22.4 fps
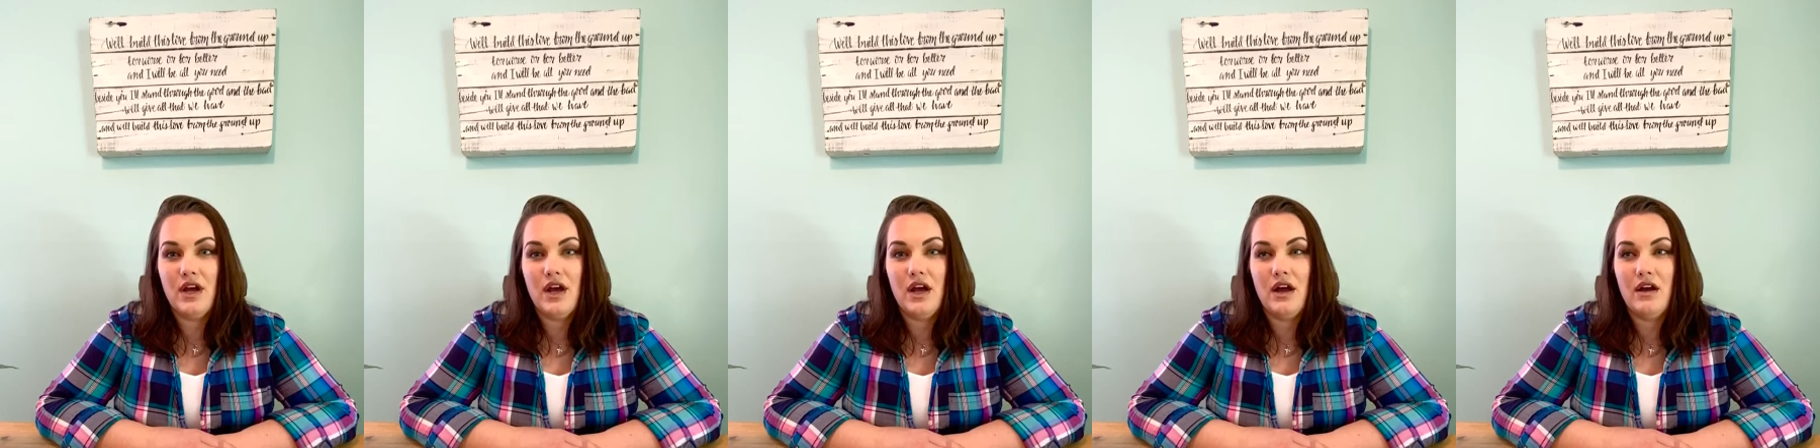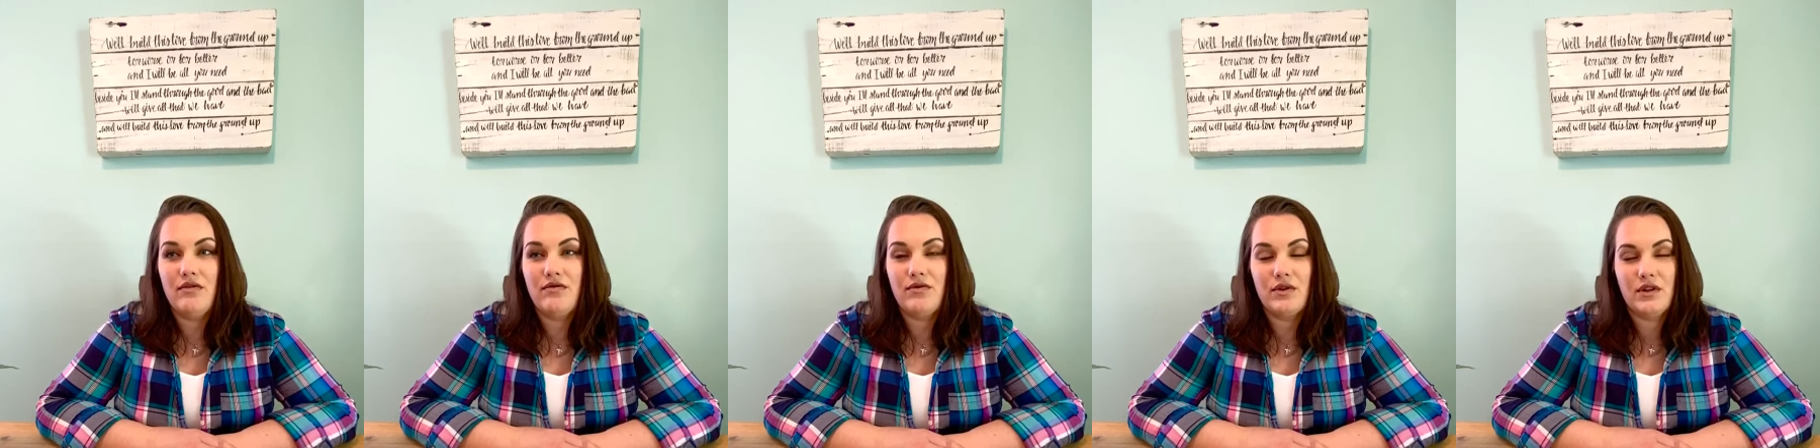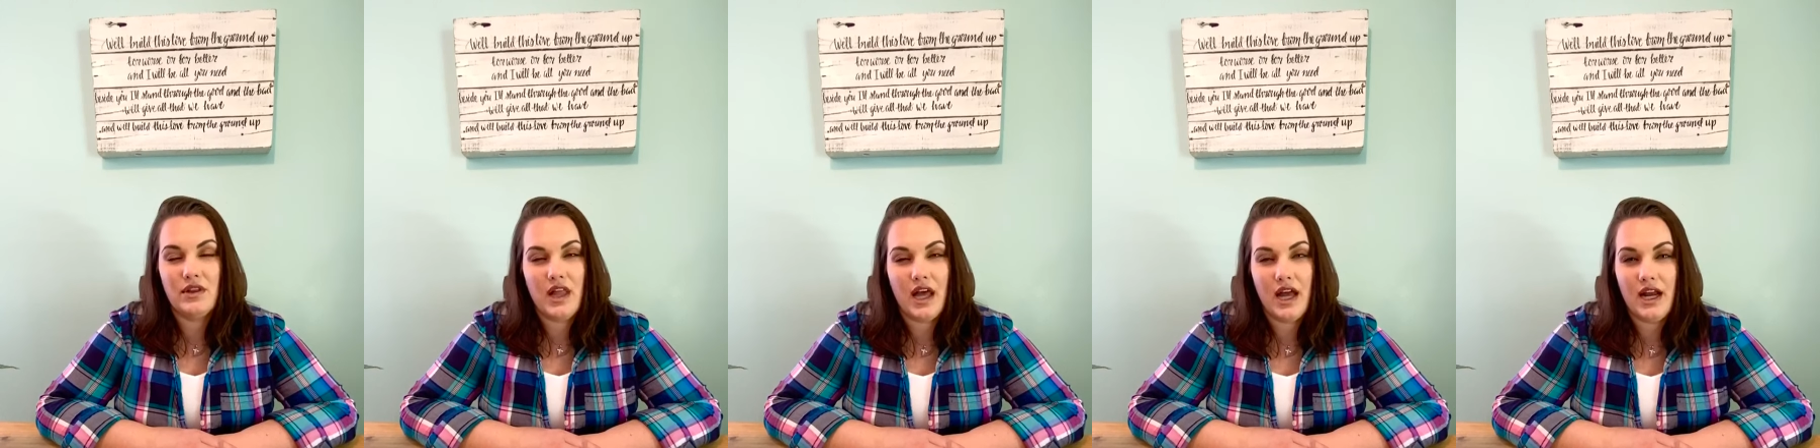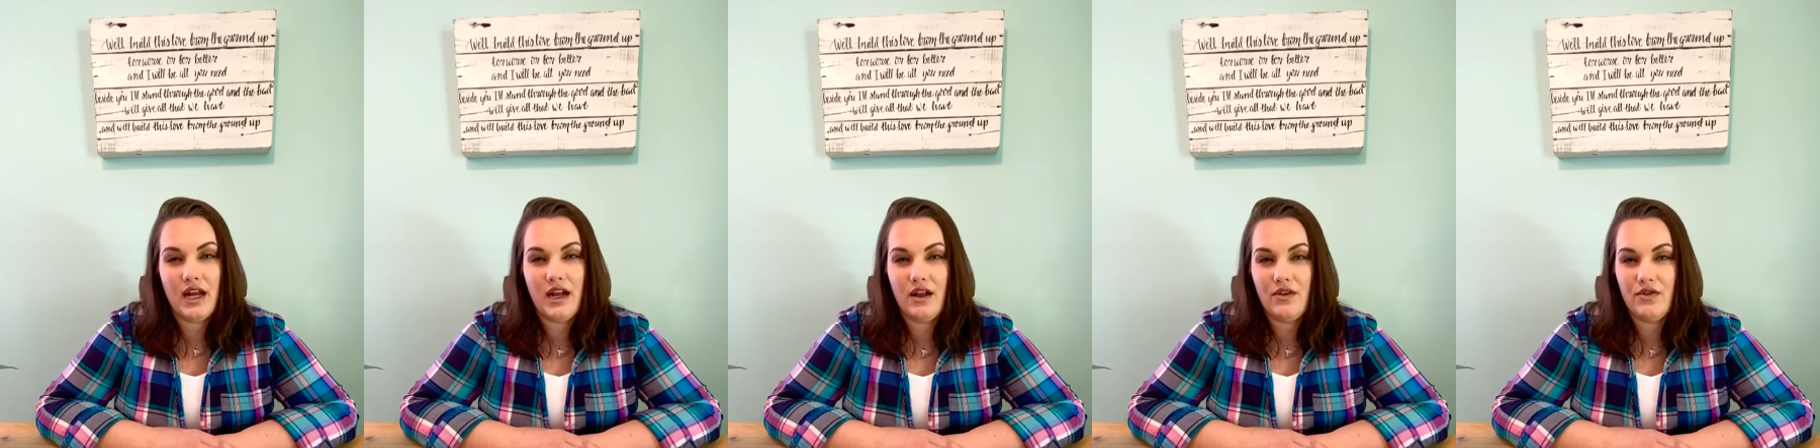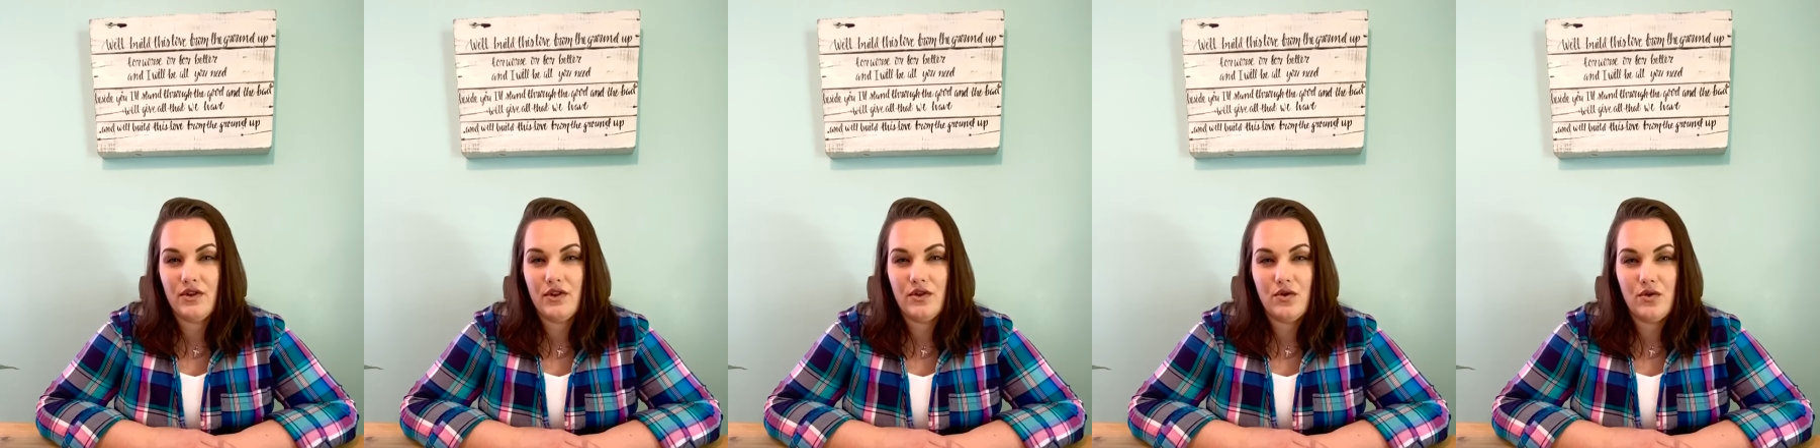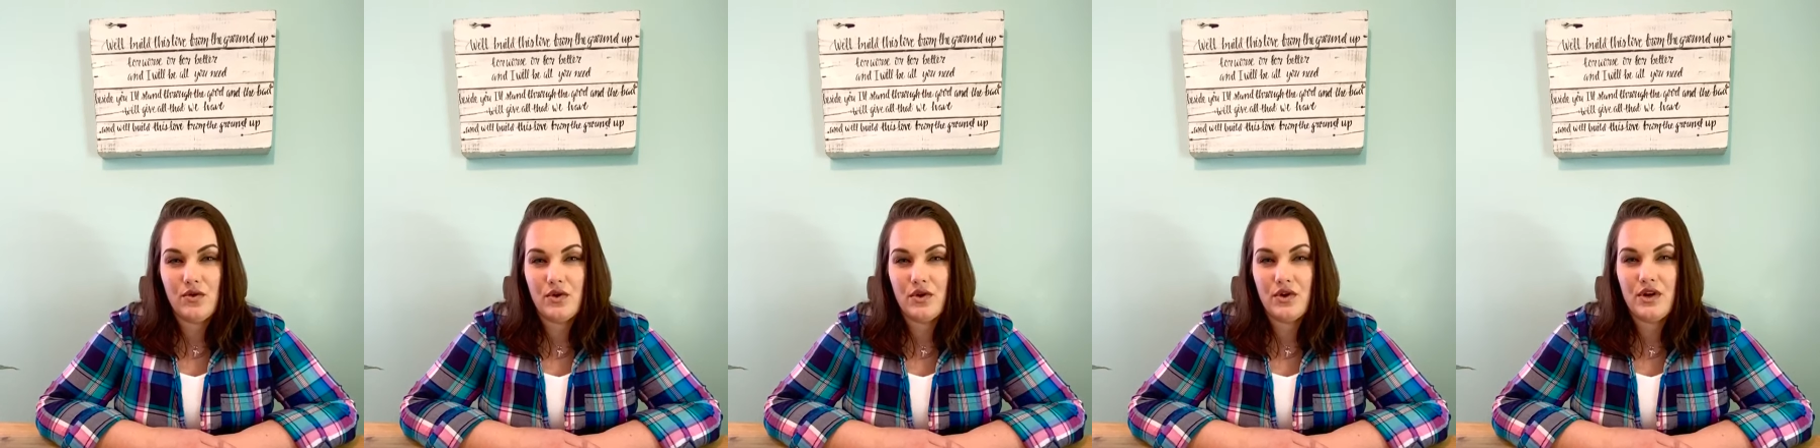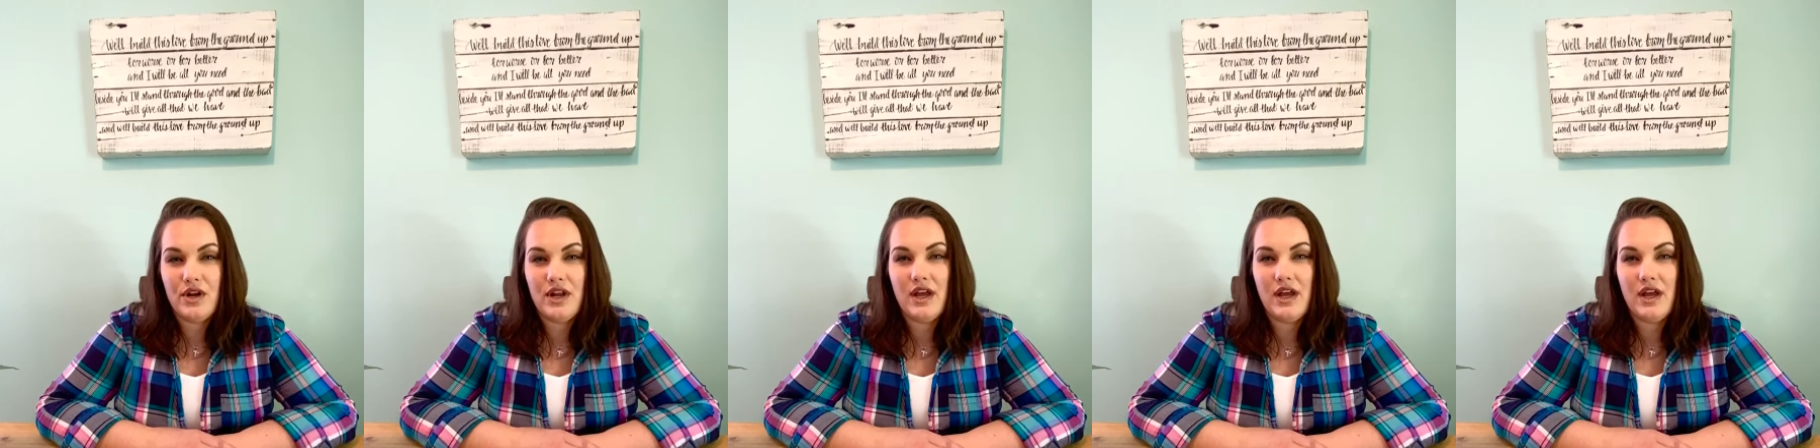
of relying on the Lord